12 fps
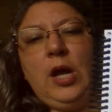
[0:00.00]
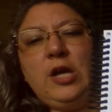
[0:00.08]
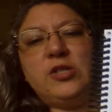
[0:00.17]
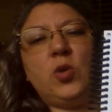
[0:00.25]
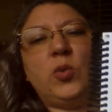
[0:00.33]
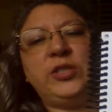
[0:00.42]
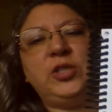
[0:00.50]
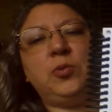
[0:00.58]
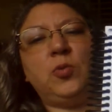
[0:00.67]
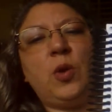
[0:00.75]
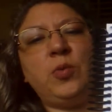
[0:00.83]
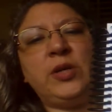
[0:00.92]
So what
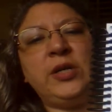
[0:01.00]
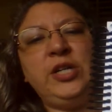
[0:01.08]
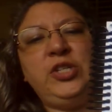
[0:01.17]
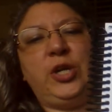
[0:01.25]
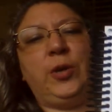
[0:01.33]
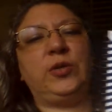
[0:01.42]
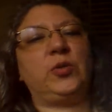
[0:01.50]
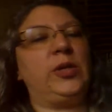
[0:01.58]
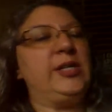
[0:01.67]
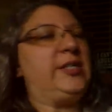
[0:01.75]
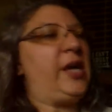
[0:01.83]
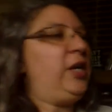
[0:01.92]
we're going to do is we're
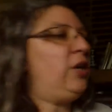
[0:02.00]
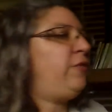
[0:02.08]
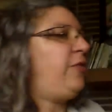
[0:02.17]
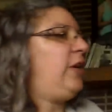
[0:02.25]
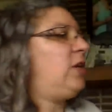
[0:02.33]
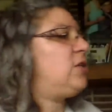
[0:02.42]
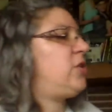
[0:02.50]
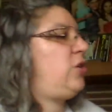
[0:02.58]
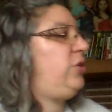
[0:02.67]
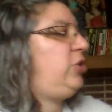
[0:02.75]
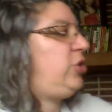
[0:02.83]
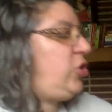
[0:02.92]
going to set your fingers
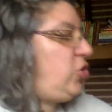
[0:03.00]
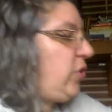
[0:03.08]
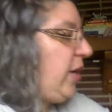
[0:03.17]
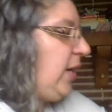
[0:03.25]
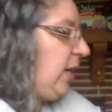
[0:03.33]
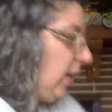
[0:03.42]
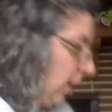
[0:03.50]
on your string